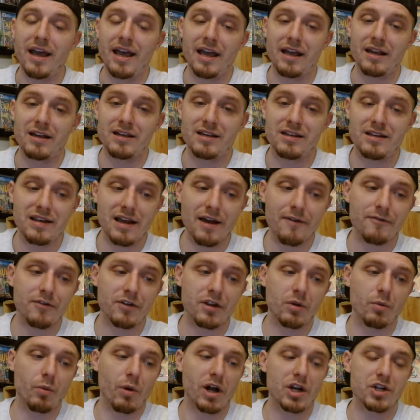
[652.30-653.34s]
and
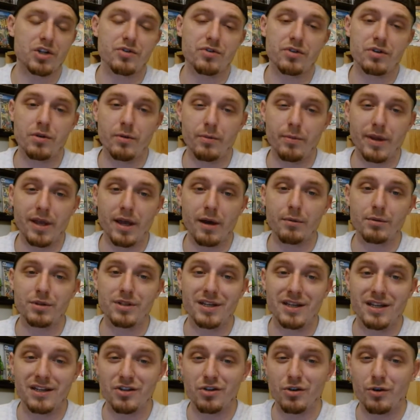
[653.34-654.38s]
definitely watch to be able
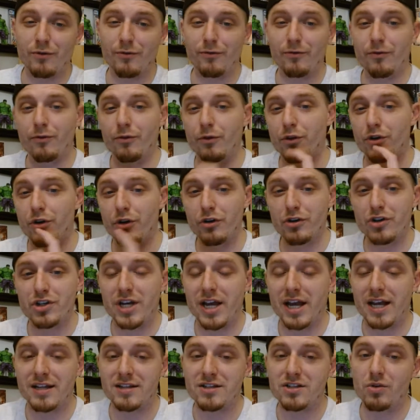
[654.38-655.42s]
to enter for your
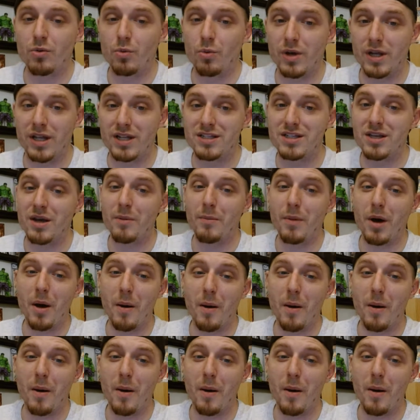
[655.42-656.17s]
chance to win some